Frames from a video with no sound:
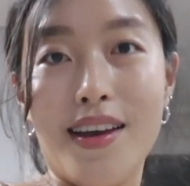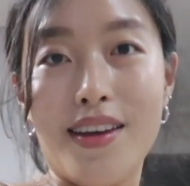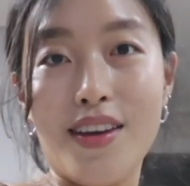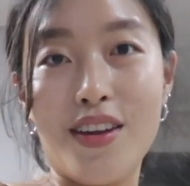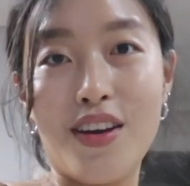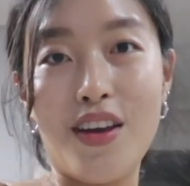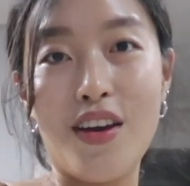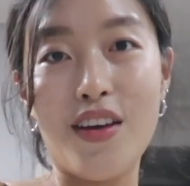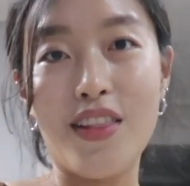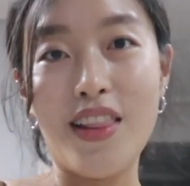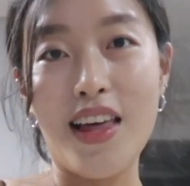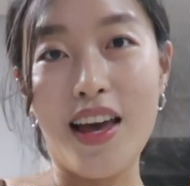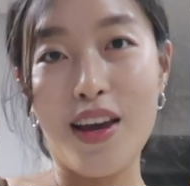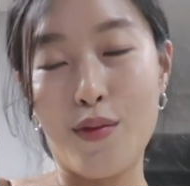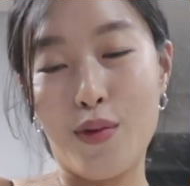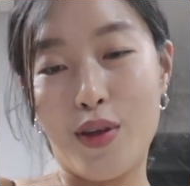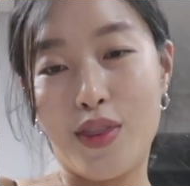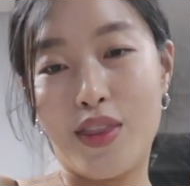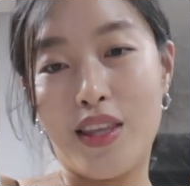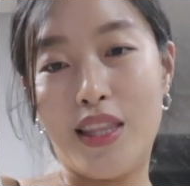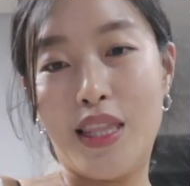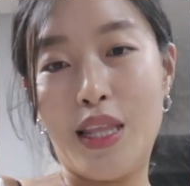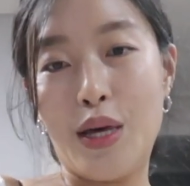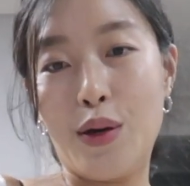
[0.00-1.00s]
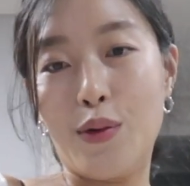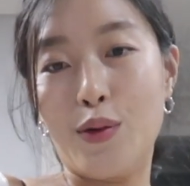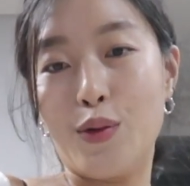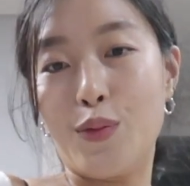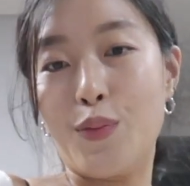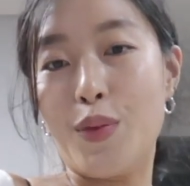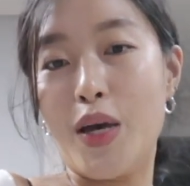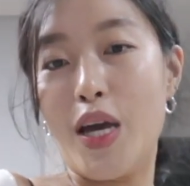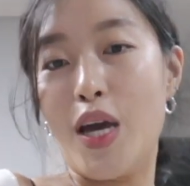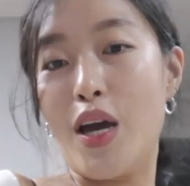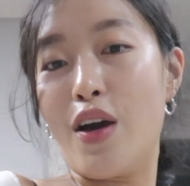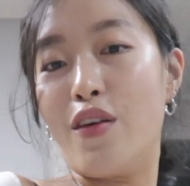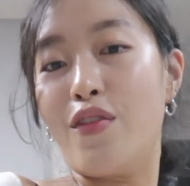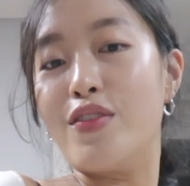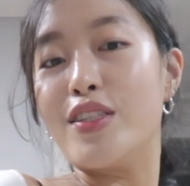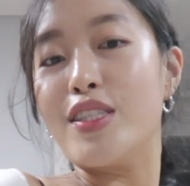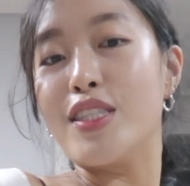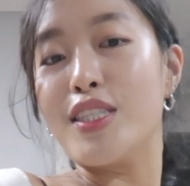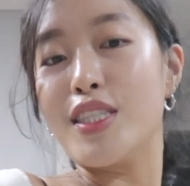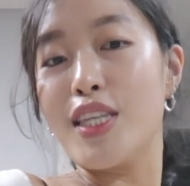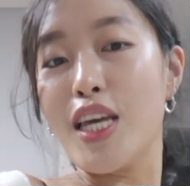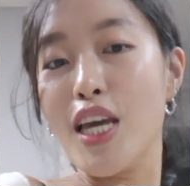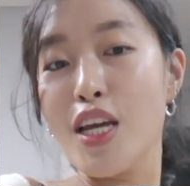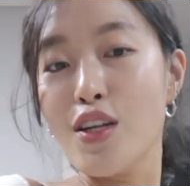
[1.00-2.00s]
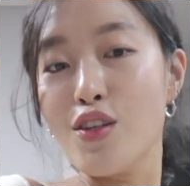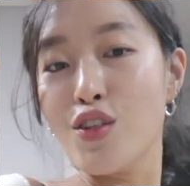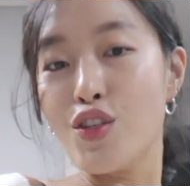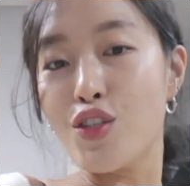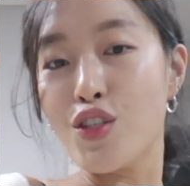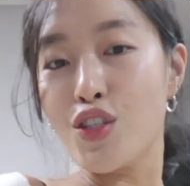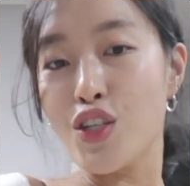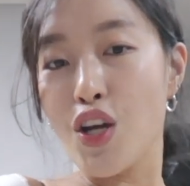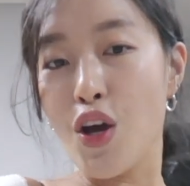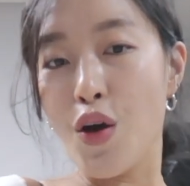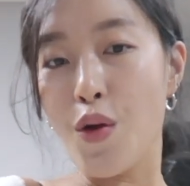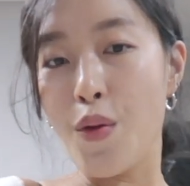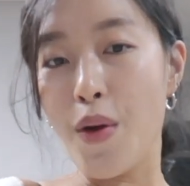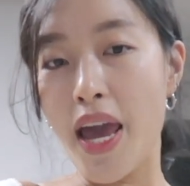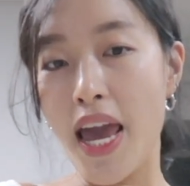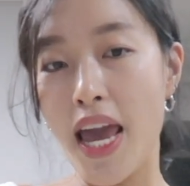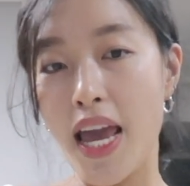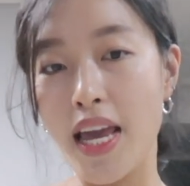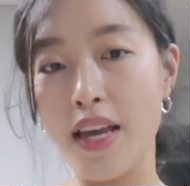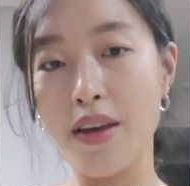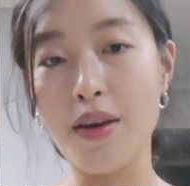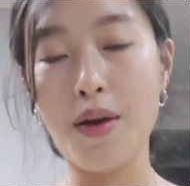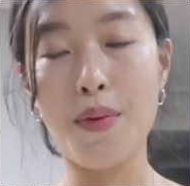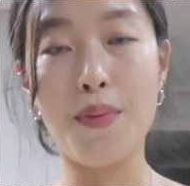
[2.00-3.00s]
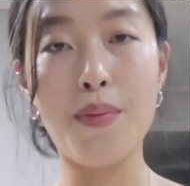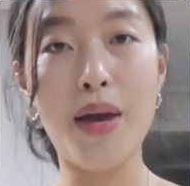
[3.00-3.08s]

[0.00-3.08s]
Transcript: you know, like with a little bit of skin showing,